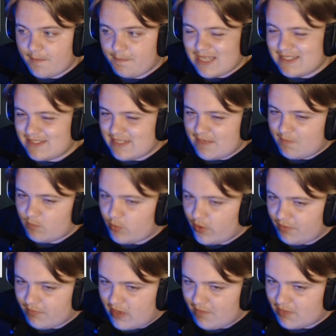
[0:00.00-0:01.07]

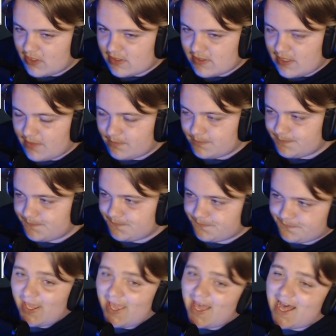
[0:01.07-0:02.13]
7.5 out of 10.
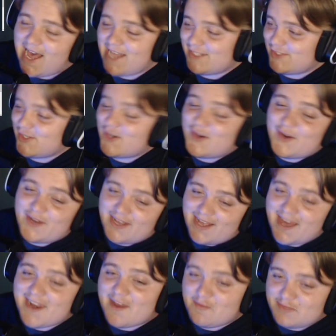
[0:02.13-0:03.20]
Alright, so
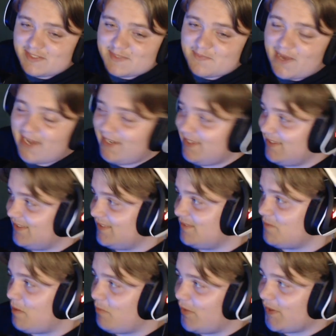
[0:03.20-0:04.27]
I love the smiley,
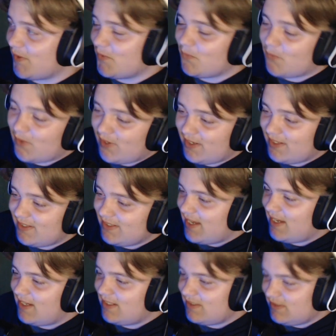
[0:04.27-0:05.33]
my boy Koala.
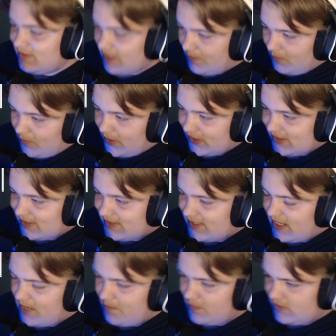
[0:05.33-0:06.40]
Double monitor
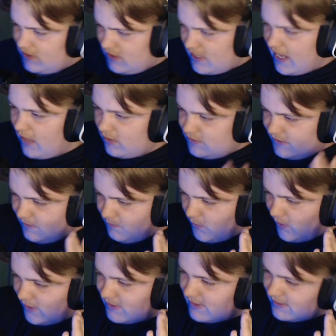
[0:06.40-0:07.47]
setup. The LG
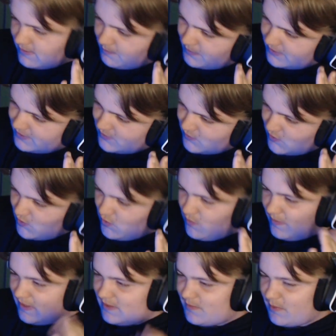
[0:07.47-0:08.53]
monitor is a bit skew,
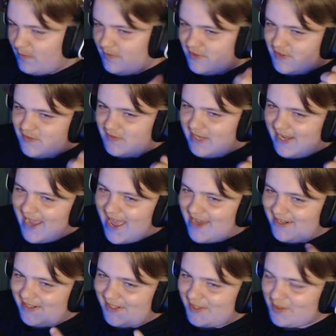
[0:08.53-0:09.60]
but that's probably just like
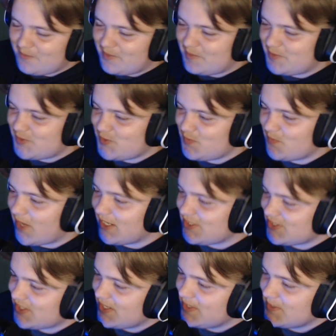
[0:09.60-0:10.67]
handling it a bit too much.